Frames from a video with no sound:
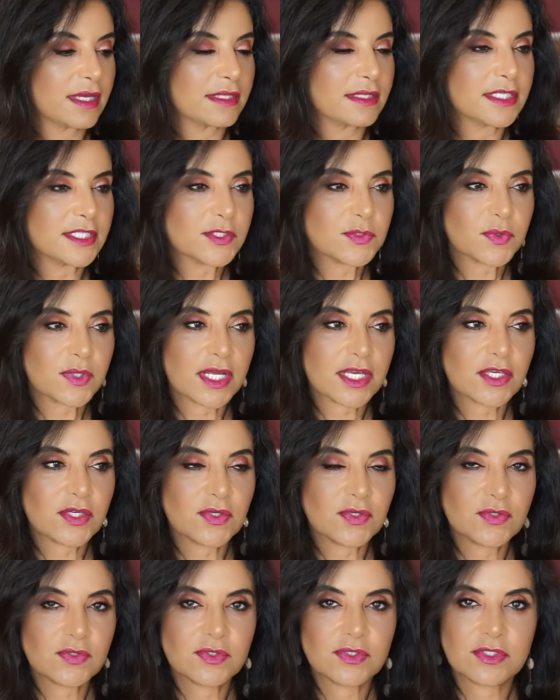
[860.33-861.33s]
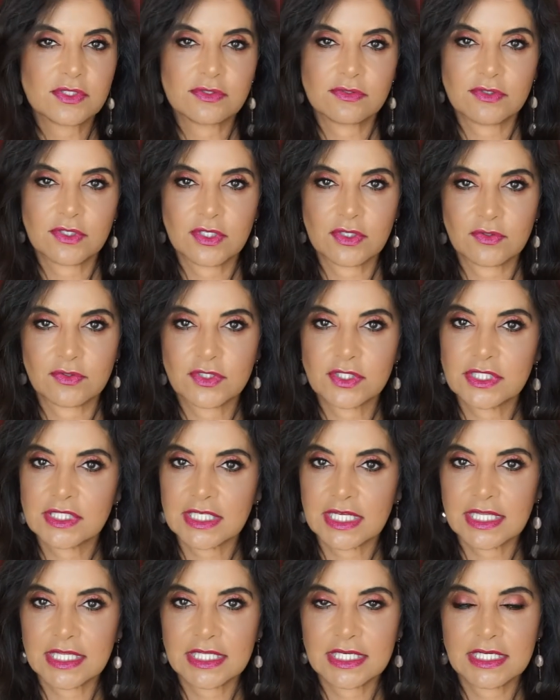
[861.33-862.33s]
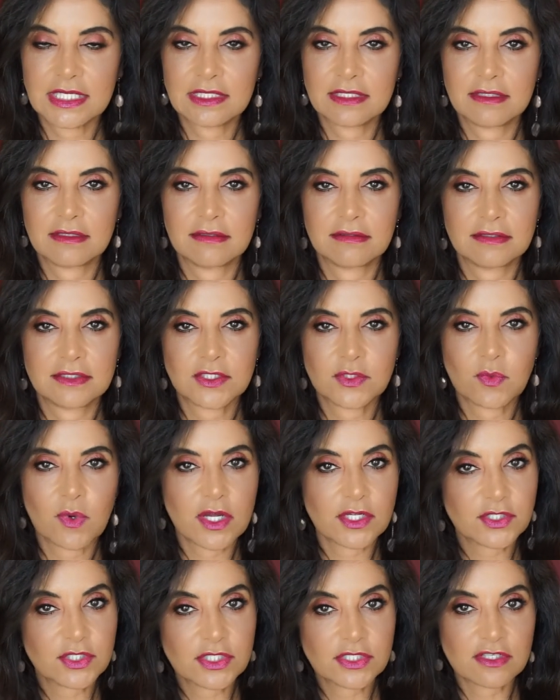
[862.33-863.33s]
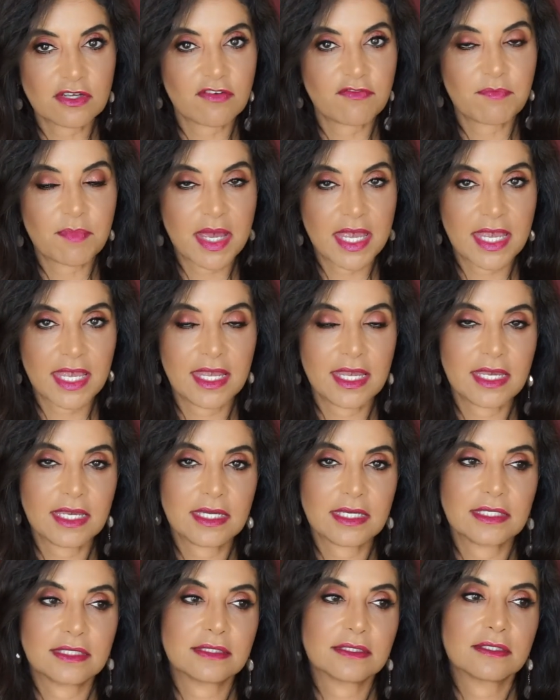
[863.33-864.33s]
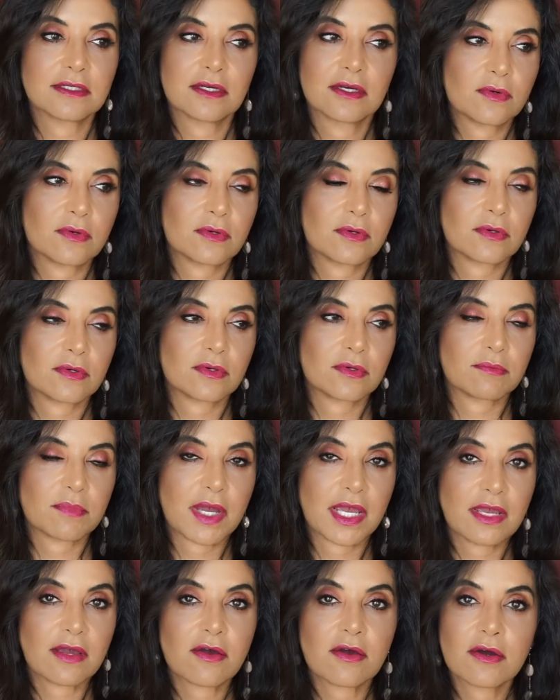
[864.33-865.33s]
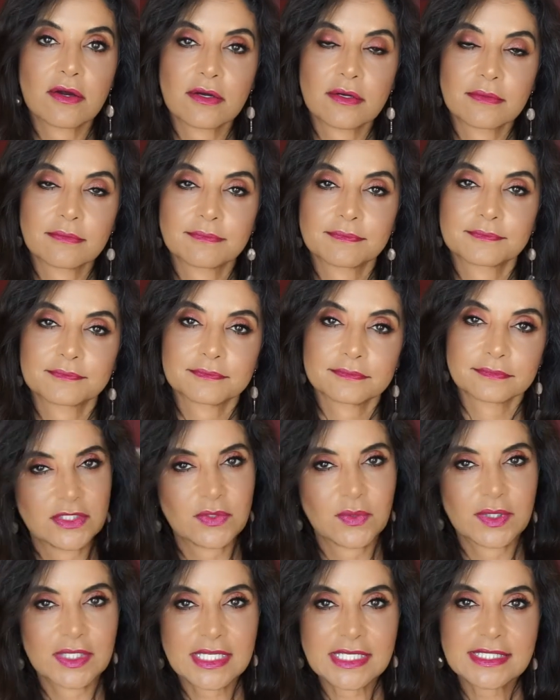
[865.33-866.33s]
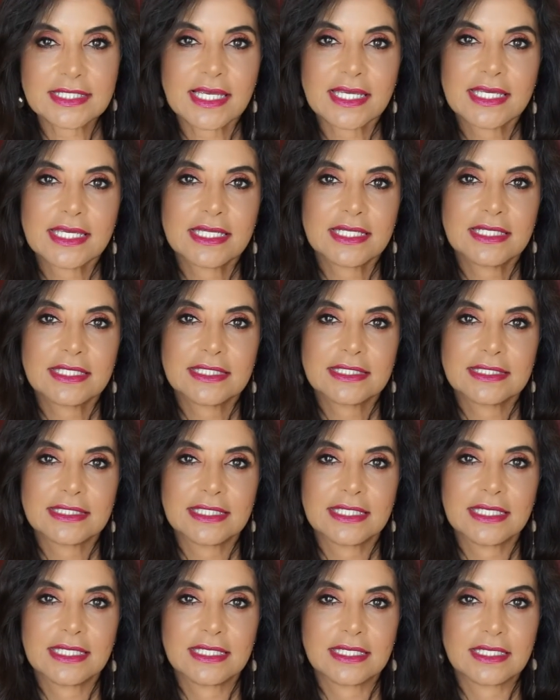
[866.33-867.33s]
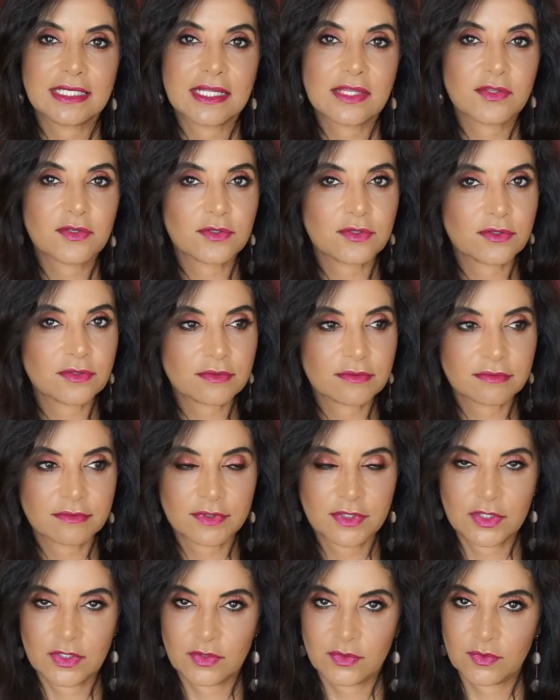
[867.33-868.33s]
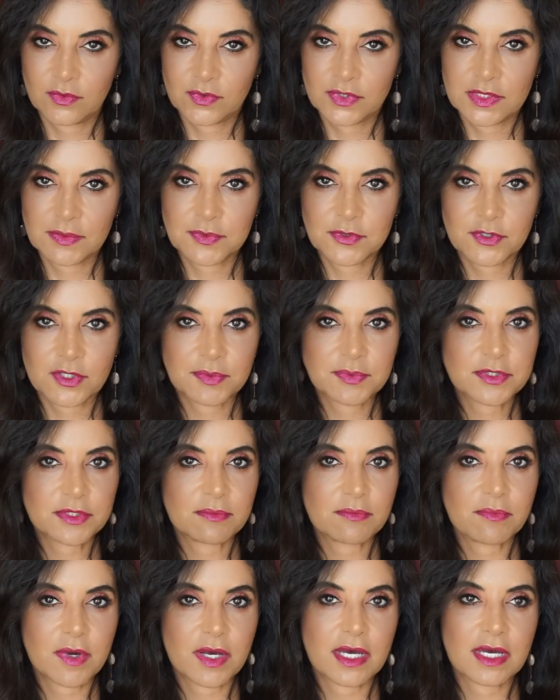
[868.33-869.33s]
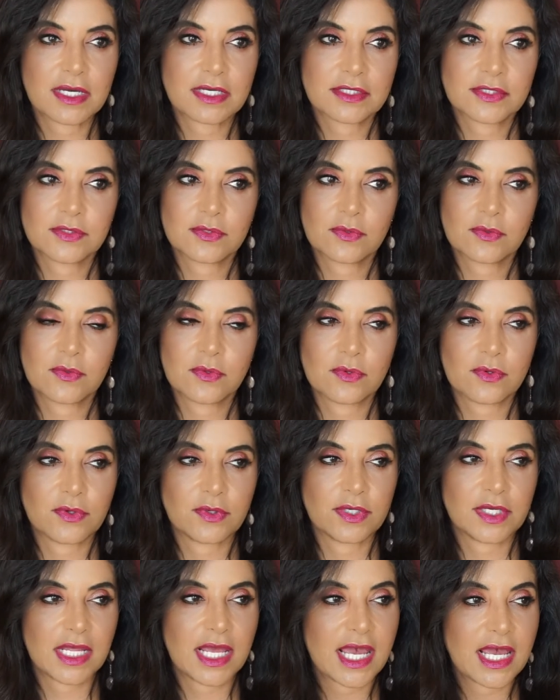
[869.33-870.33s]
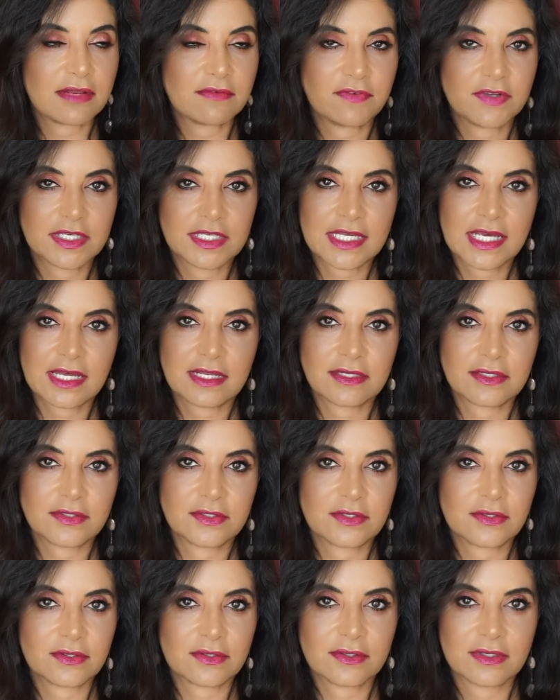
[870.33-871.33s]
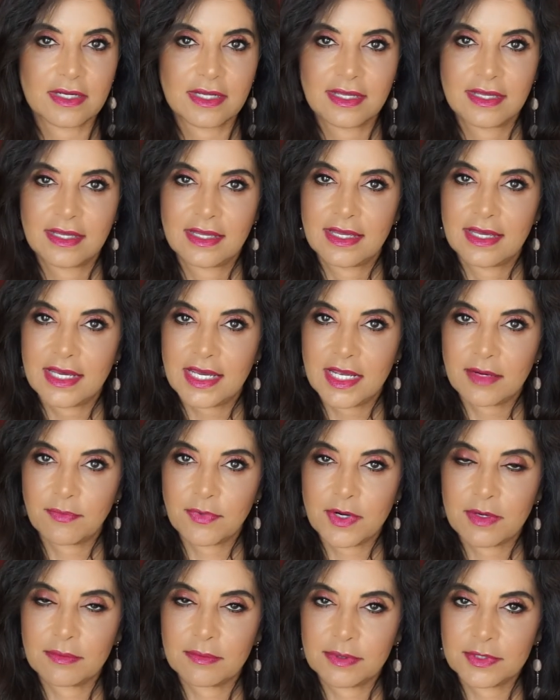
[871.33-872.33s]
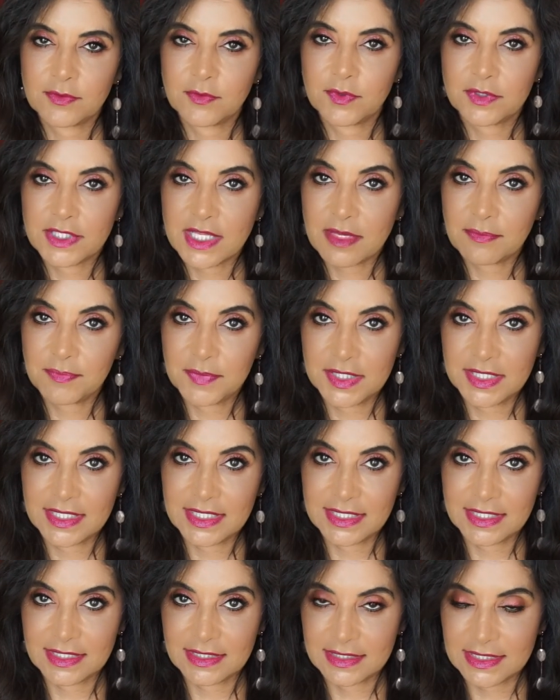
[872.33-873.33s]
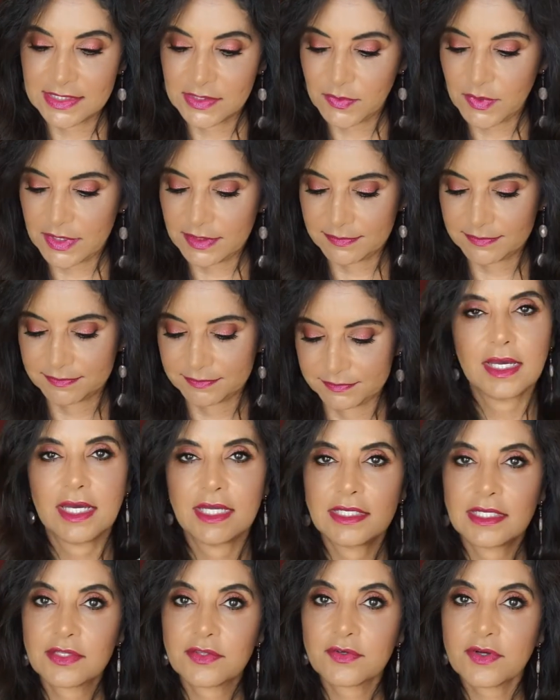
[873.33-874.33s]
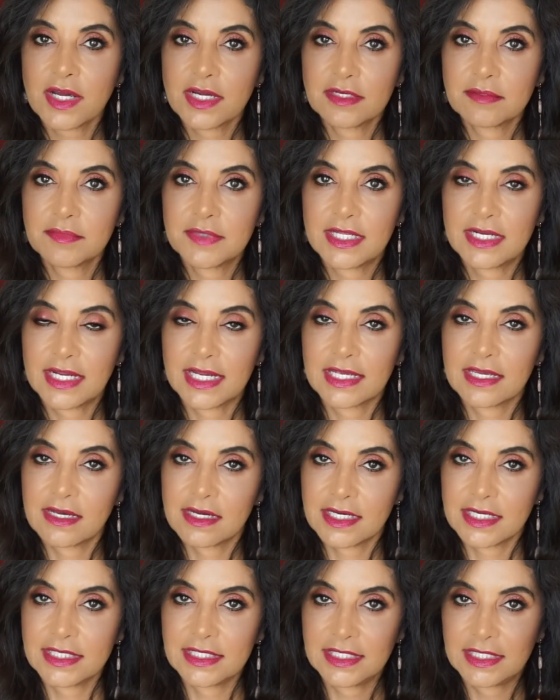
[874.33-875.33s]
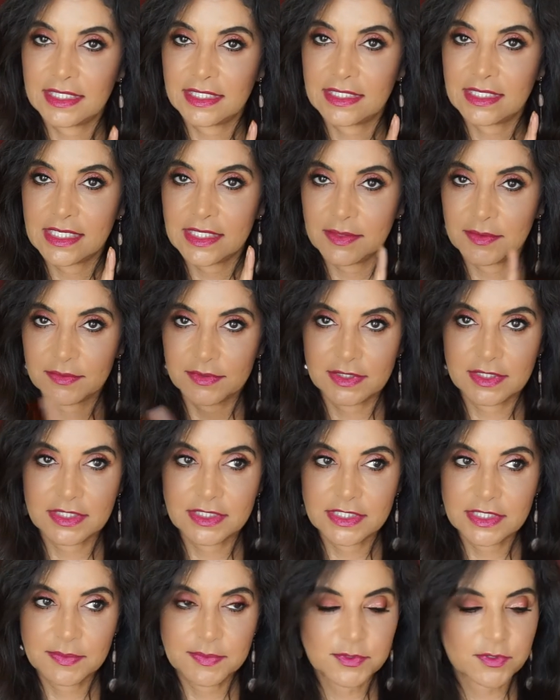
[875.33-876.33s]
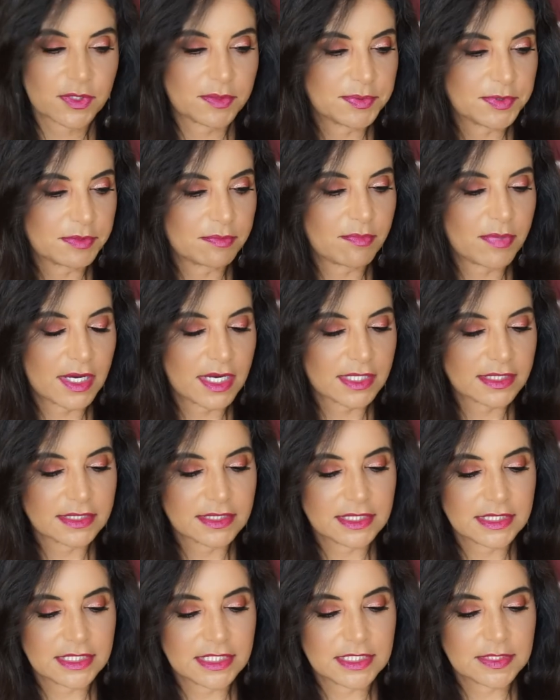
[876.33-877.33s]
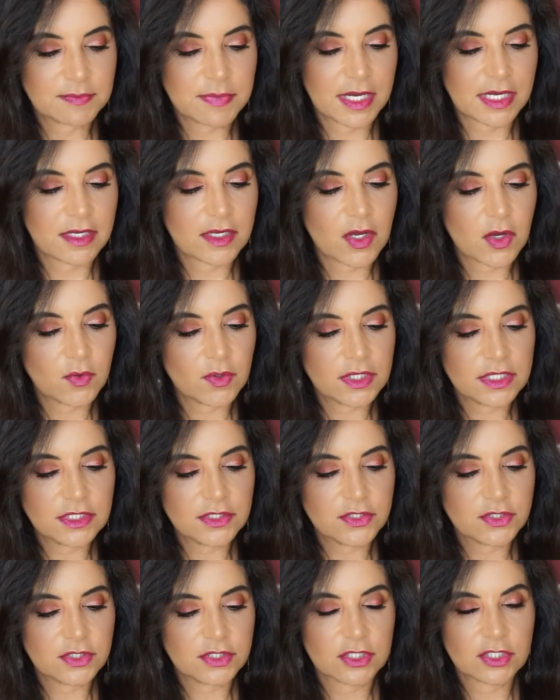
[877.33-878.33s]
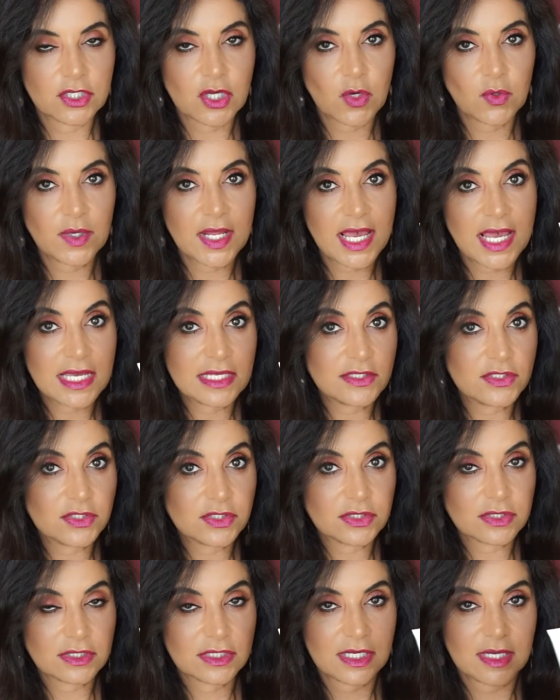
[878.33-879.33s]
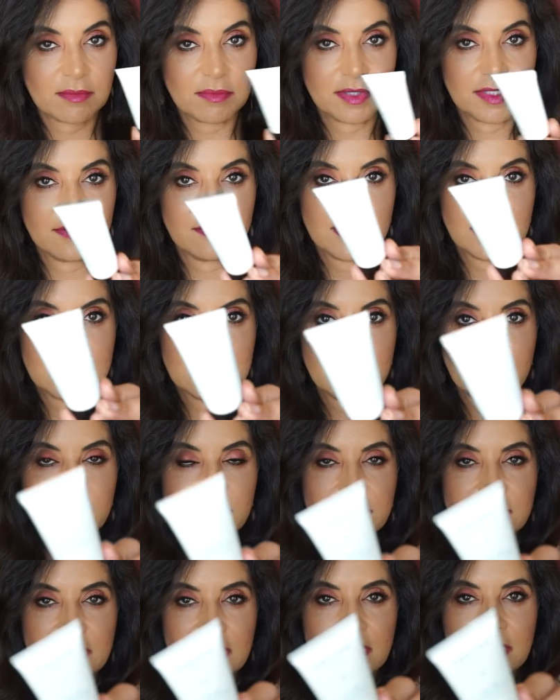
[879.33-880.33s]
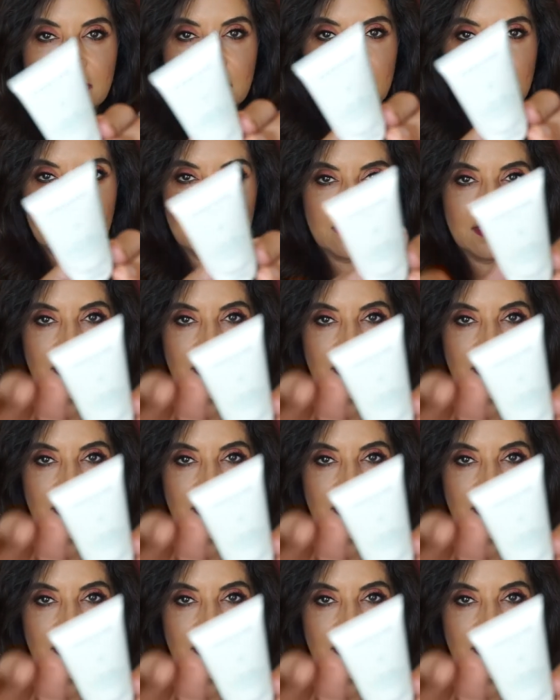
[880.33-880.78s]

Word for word: This one I use, you know, just to clean swatches off my hand or my arm so unless I get it in another, you know, subscription box or an advent calendar, I probably will not be getting this one. Another item that I got in a, a subscription box, this is by Codage, Codage, I believe that's how you say it.